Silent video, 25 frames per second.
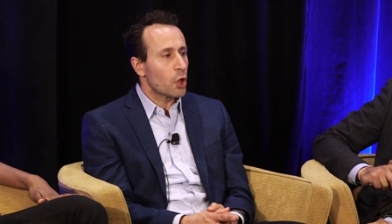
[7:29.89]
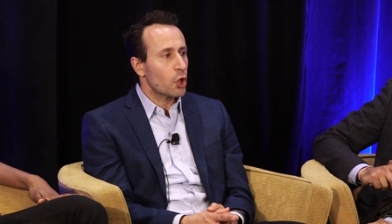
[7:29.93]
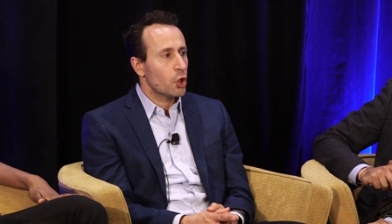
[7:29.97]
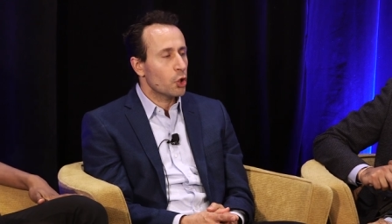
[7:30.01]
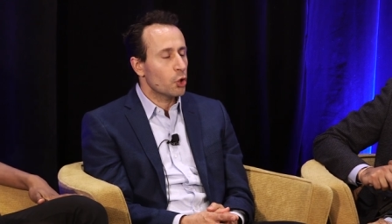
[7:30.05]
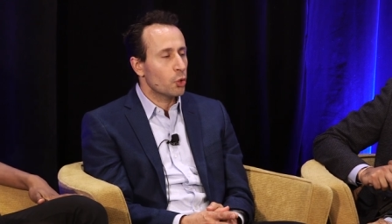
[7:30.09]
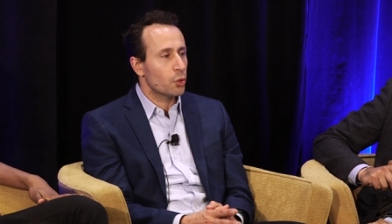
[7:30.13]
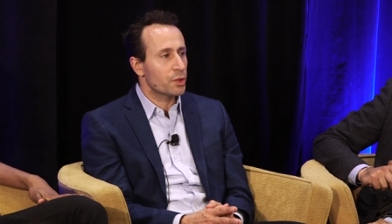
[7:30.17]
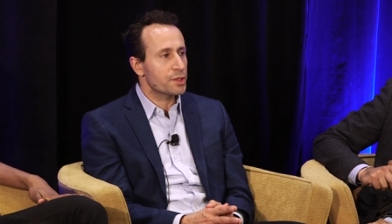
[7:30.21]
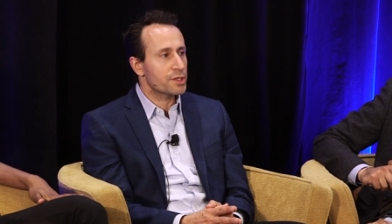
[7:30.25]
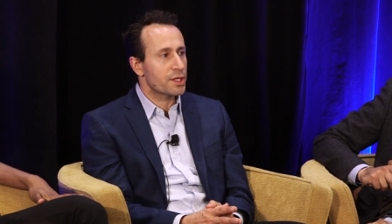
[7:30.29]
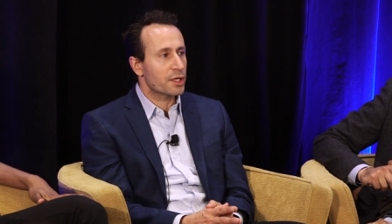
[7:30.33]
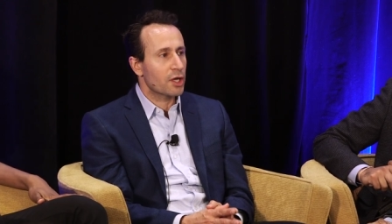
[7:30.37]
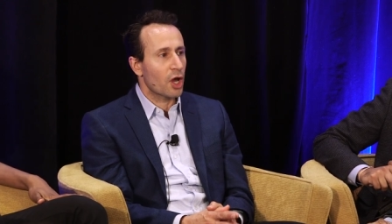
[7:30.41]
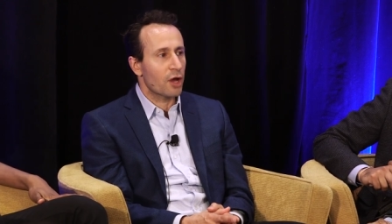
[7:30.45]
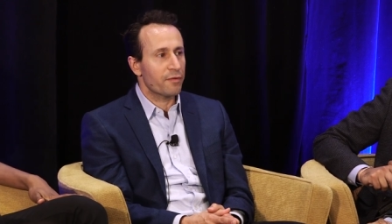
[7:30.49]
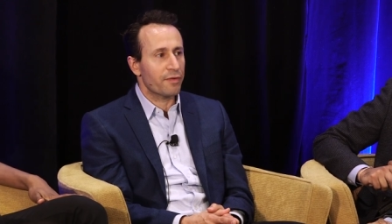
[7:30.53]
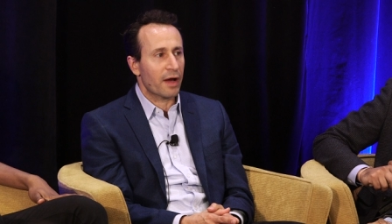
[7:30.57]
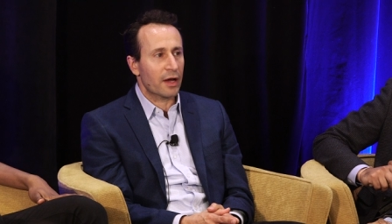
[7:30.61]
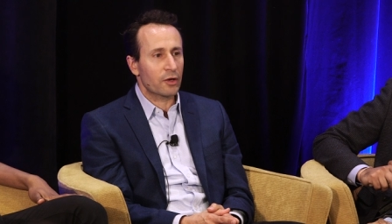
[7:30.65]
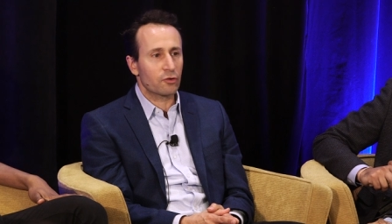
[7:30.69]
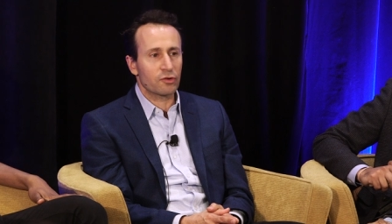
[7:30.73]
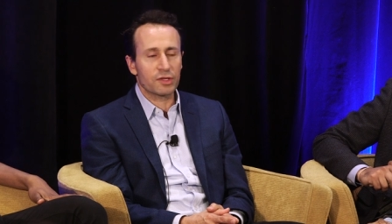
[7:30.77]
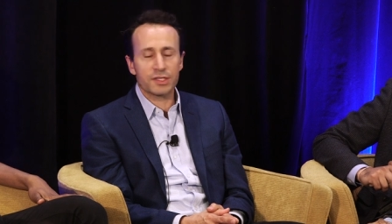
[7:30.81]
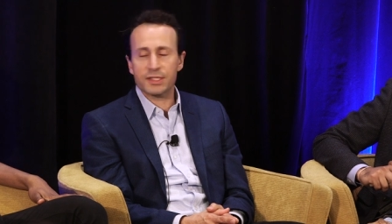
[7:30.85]
who was the
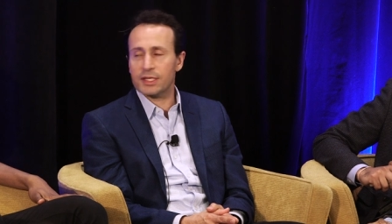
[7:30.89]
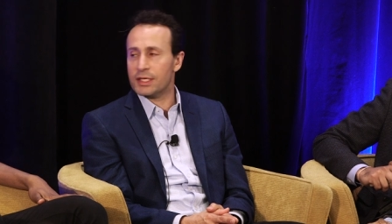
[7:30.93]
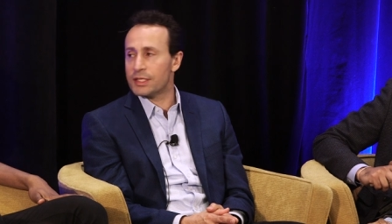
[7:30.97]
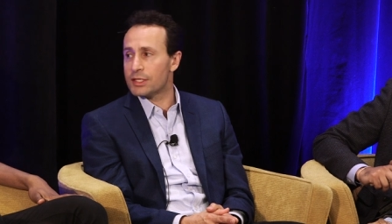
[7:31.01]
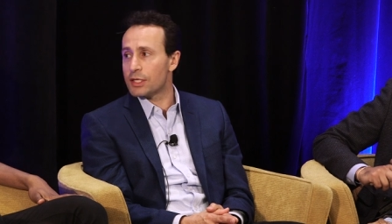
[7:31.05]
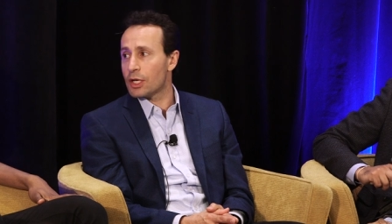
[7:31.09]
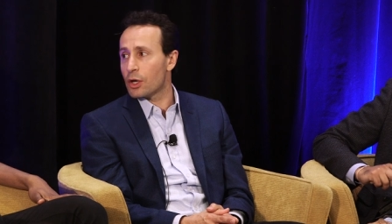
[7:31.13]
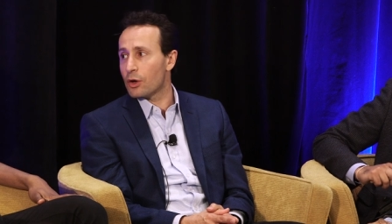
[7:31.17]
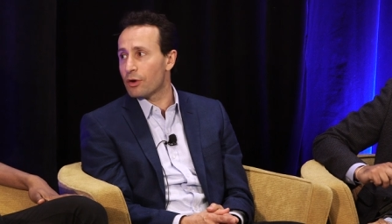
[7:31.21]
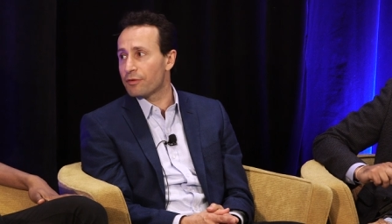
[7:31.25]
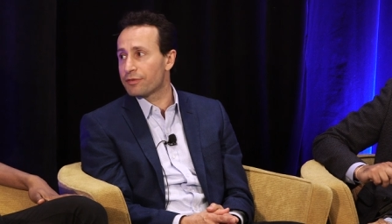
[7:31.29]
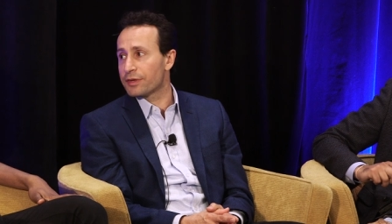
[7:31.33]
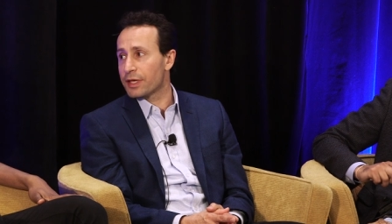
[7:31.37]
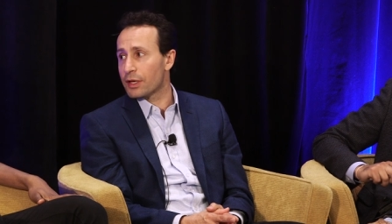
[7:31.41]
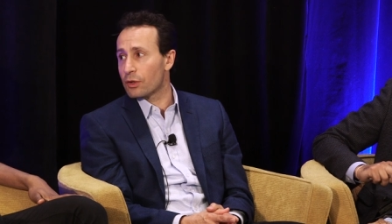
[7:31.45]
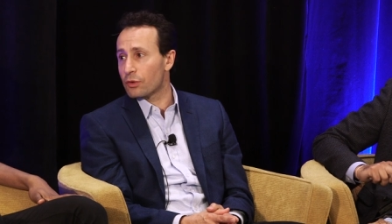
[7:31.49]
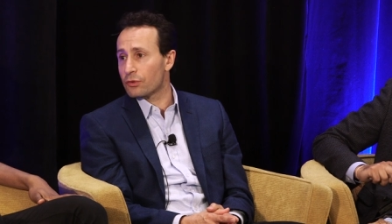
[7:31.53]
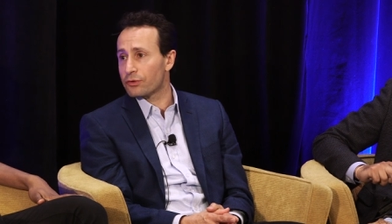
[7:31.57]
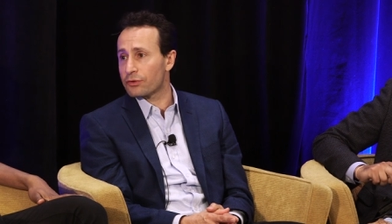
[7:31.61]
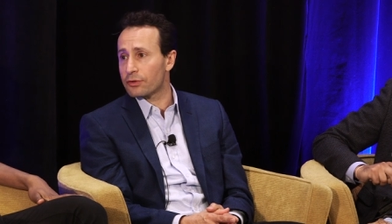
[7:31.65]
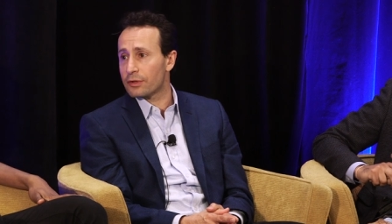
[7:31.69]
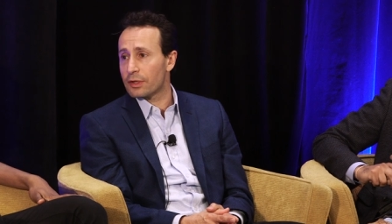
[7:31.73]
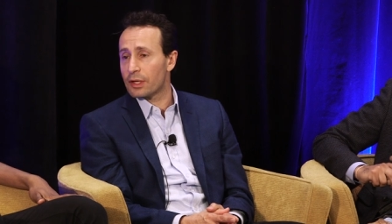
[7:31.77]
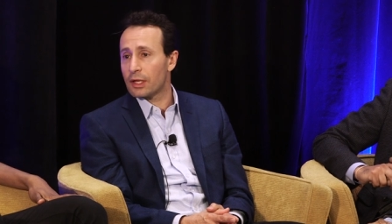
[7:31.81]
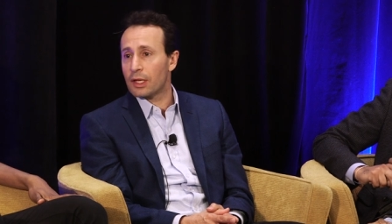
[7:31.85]
co-founder and CTO of
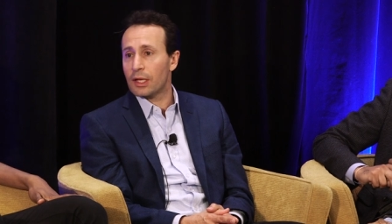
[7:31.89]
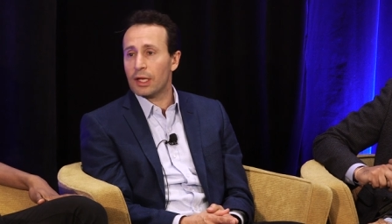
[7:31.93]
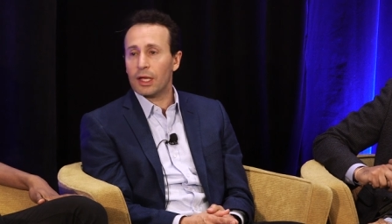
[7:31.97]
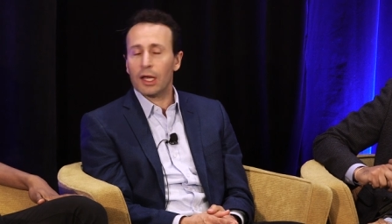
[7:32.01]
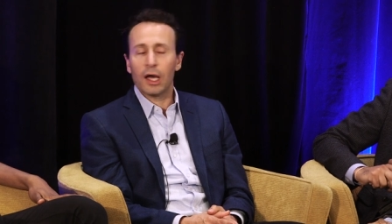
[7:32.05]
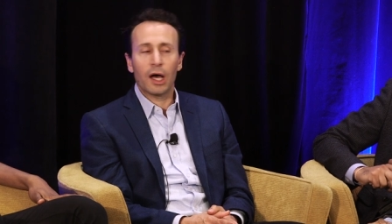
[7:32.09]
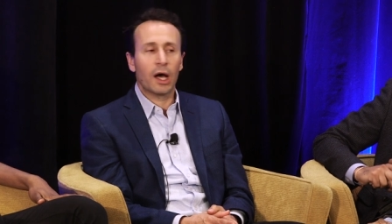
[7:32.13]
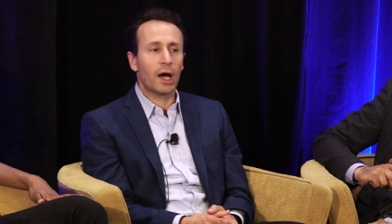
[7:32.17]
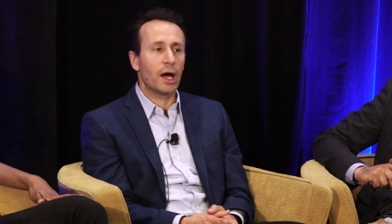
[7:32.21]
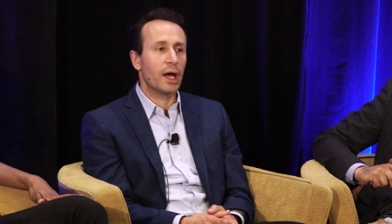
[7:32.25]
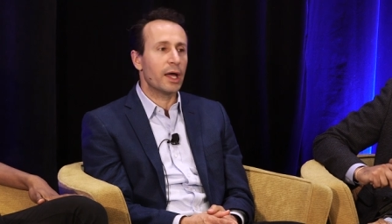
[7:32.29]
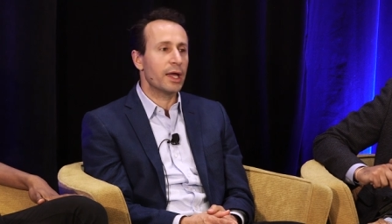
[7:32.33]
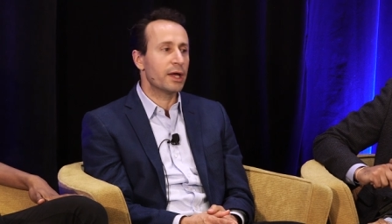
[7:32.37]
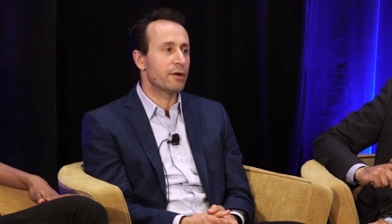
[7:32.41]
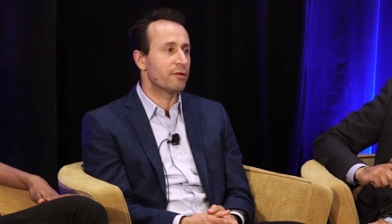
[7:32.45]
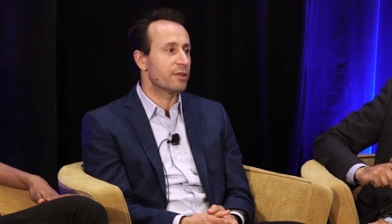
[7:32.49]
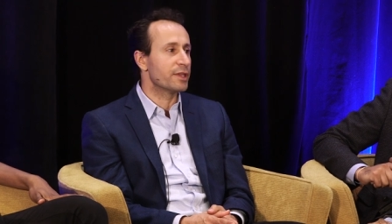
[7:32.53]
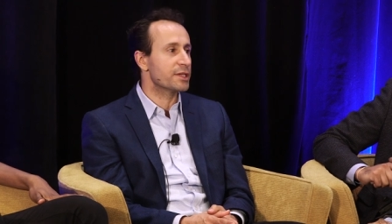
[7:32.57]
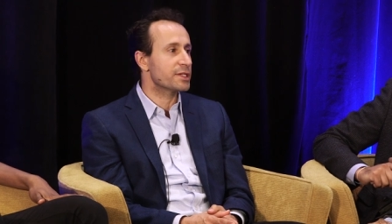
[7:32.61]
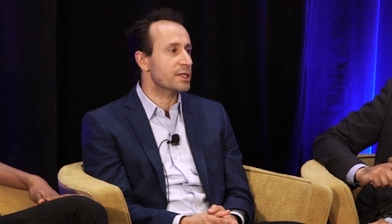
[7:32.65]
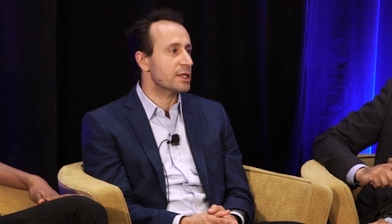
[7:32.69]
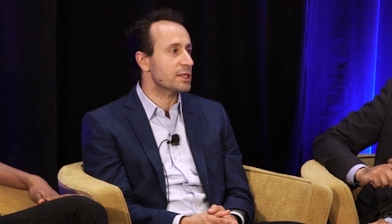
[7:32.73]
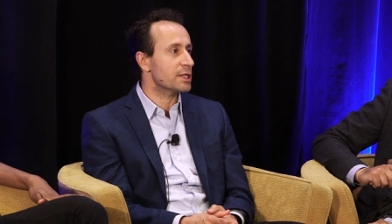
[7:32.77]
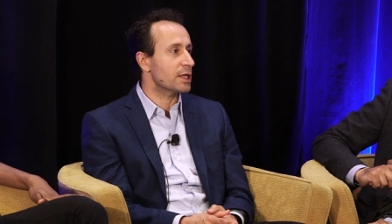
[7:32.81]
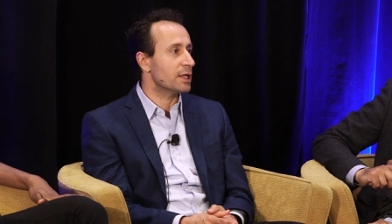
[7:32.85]
Gilt uh, here in
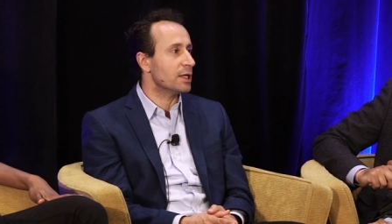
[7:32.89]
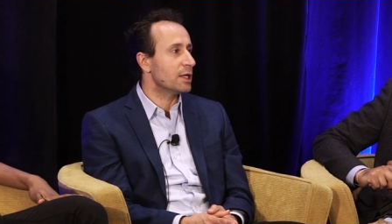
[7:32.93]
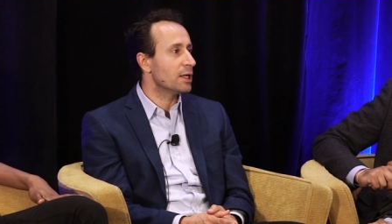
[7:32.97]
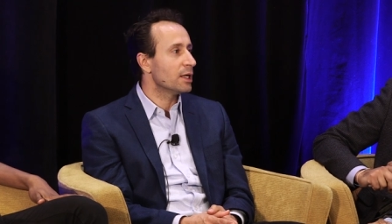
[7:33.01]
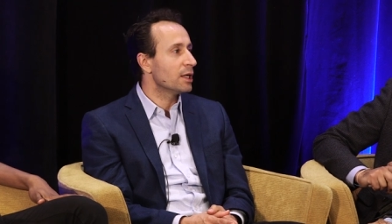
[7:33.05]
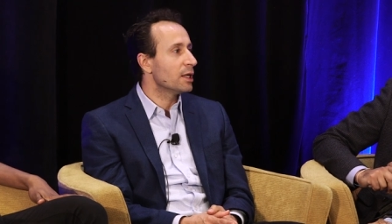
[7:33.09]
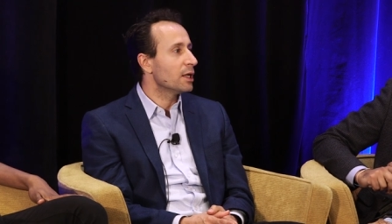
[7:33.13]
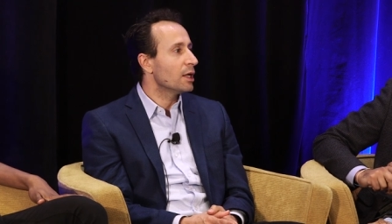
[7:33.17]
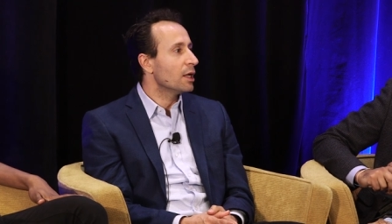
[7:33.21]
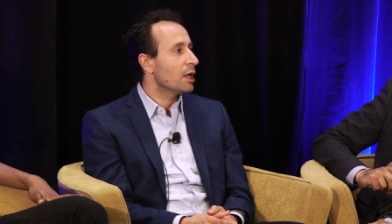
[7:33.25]
the city.